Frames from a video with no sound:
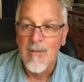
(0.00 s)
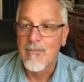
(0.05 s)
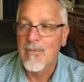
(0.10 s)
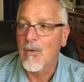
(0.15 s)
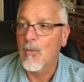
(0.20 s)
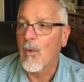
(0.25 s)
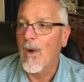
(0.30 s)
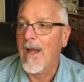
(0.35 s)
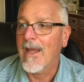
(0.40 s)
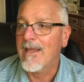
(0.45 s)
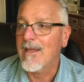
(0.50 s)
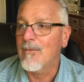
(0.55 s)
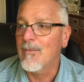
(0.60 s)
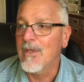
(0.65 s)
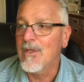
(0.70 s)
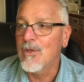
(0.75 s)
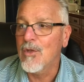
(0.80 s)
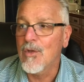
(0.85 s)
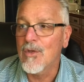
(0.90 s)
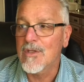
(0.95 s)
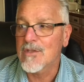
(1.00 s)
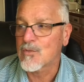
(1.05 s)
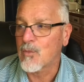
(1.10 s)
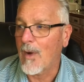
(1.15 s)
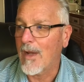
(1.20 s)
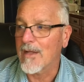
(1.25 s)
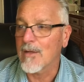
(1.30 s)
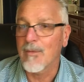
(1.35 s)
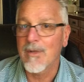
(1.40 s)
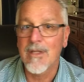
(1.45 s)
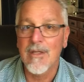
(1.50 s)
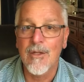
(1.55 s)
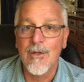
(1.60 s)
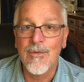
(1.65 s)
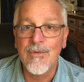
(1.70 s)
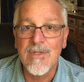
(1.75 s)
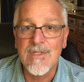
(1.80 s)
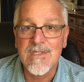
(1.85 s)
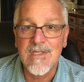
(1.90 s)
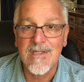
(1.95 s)
but why can we do this? Why do we
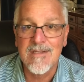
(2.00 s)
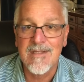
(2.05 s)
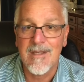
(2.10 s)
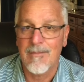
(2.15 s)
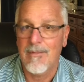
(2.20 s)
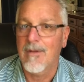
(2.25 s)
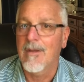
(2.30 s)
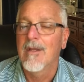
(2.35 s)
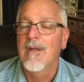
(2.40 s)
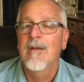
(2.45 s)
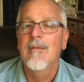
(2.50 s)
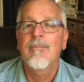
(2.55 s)
learn this contentment?